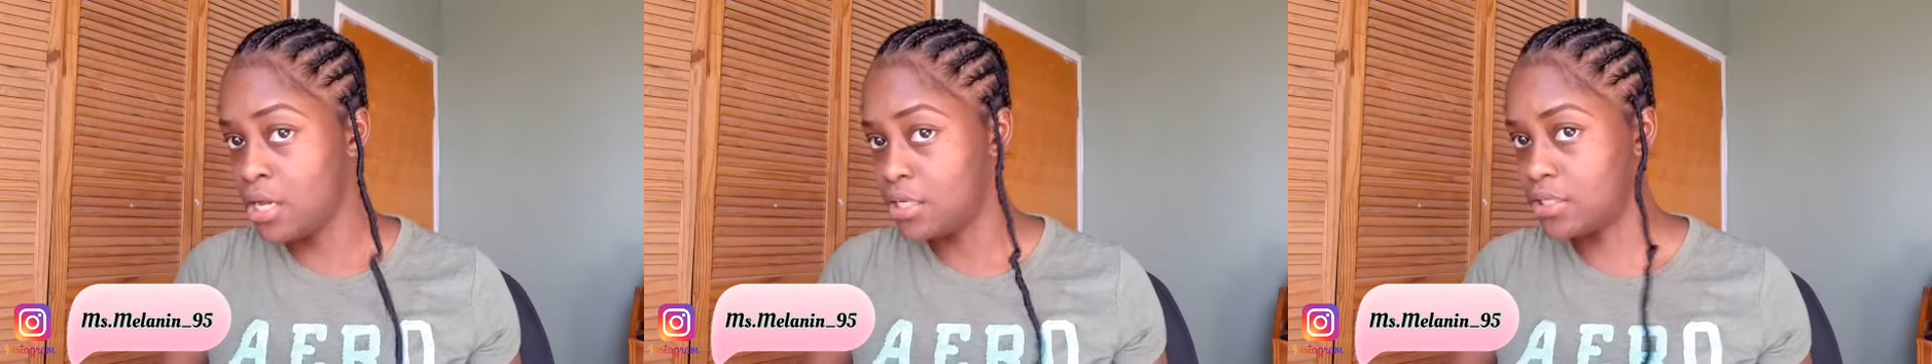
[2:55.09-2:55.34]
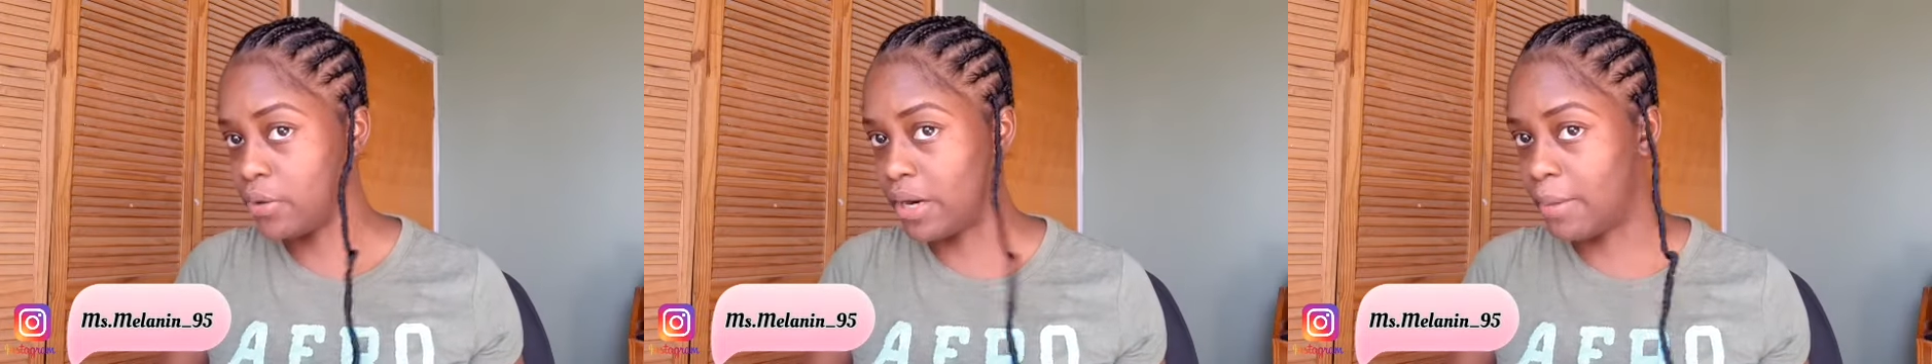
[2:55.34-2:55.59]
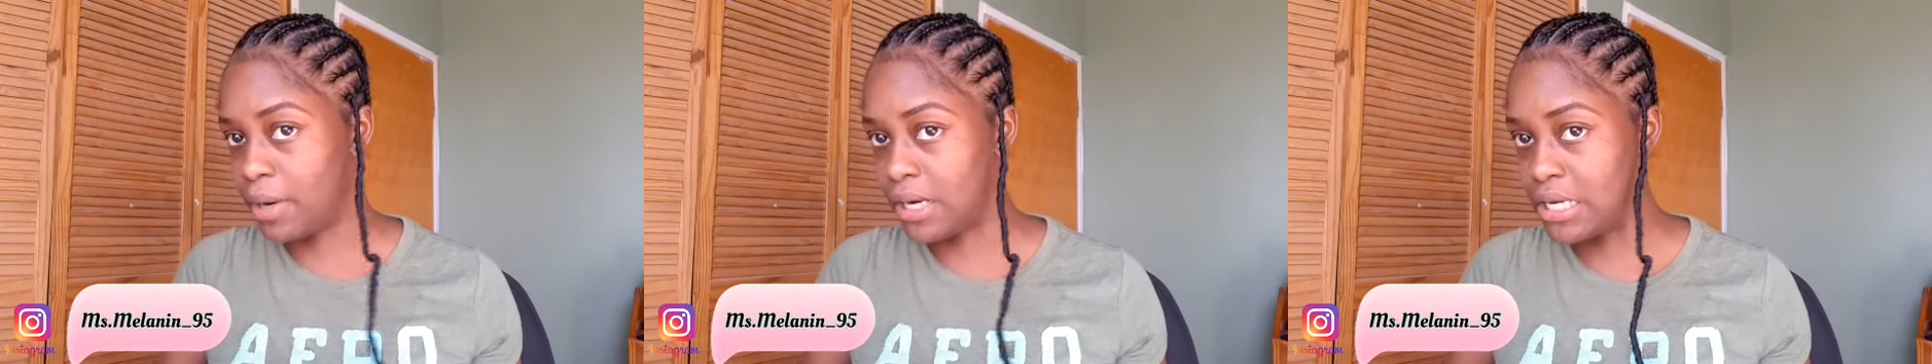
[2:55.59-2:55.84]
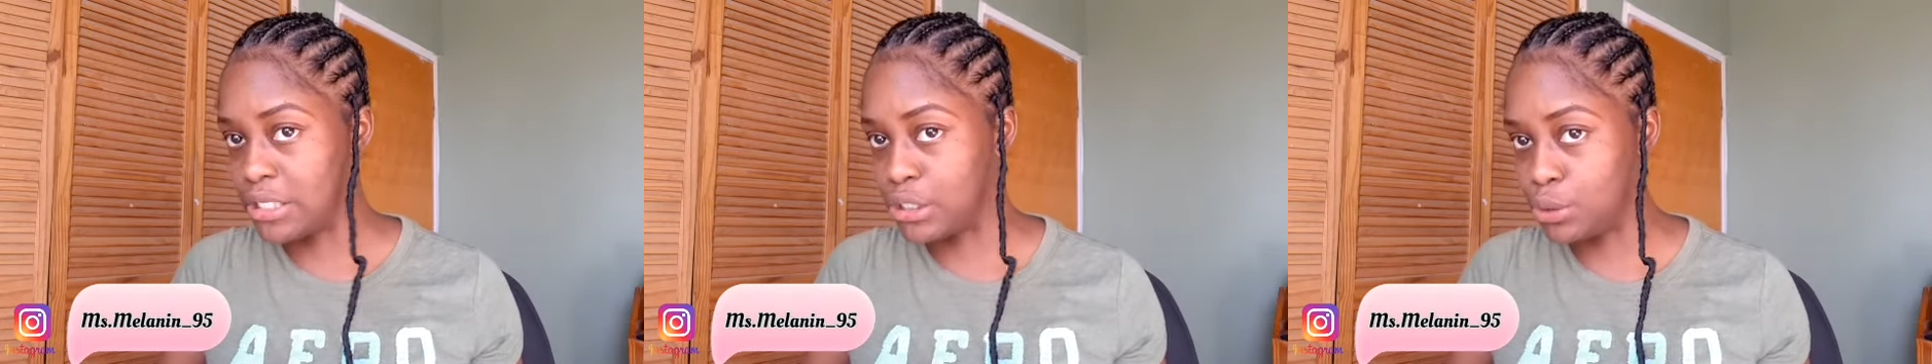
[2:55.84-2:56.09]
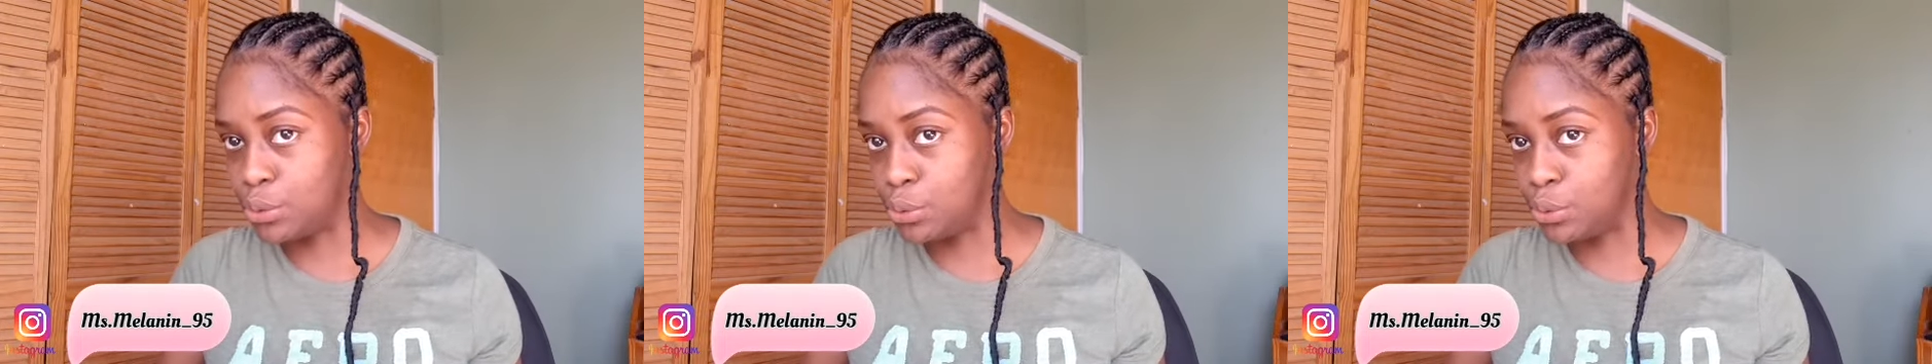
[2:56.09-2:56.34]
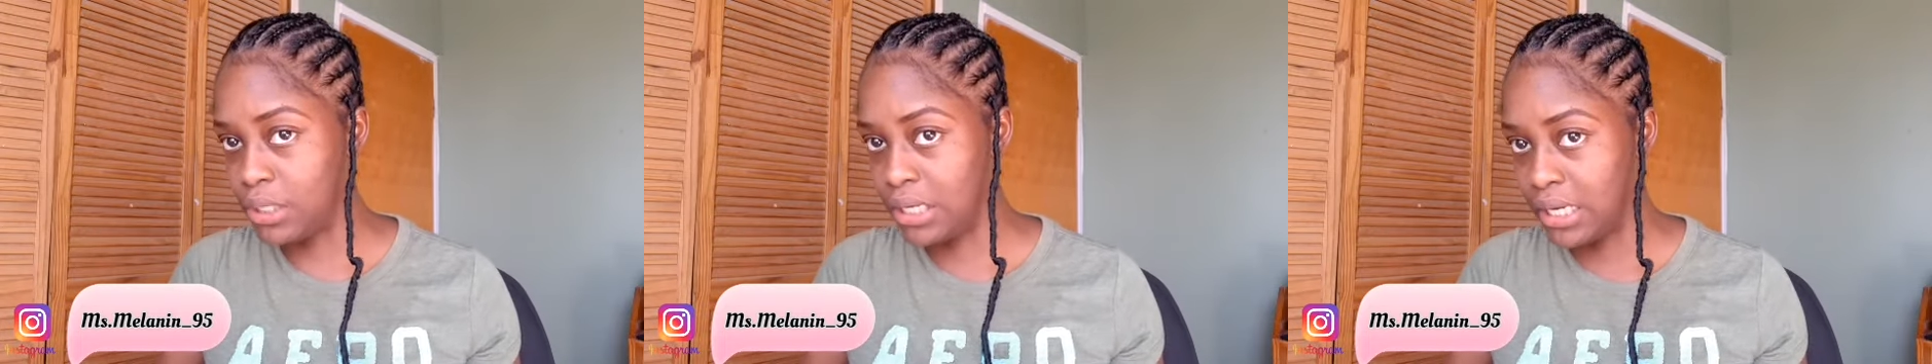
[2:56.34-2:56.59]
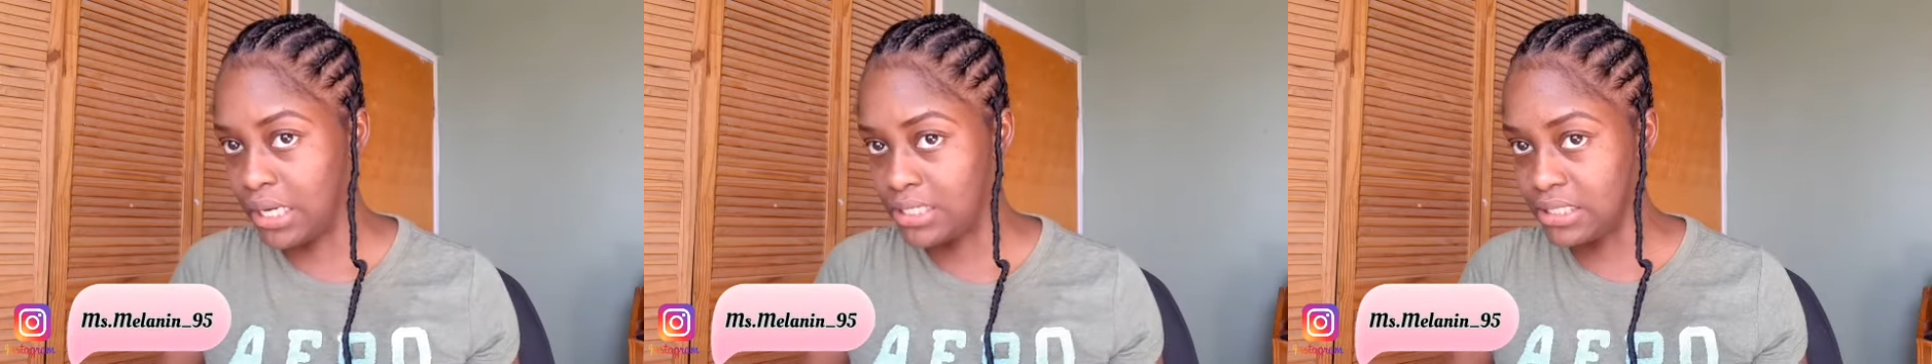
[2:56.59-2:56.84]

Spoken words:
So what I'm gonna do is